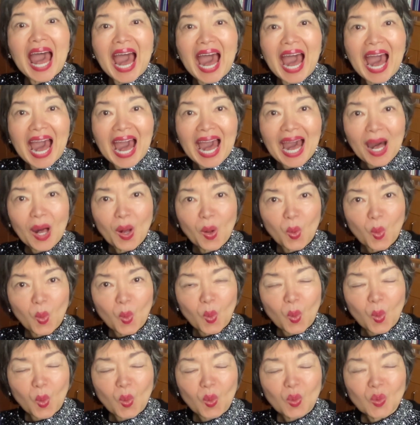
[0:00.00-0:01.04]

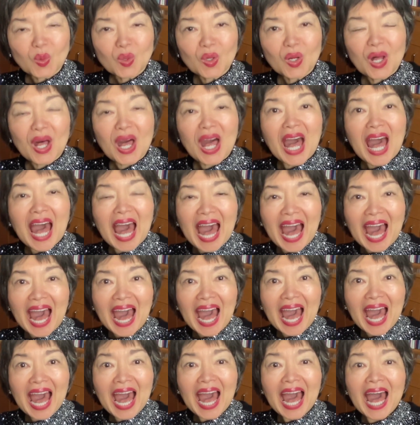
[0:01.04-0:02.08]
Ao.
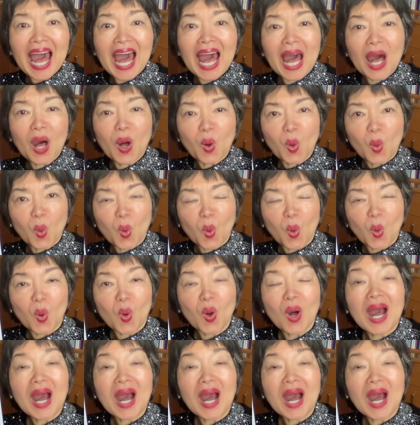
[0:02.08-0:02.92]
Ao.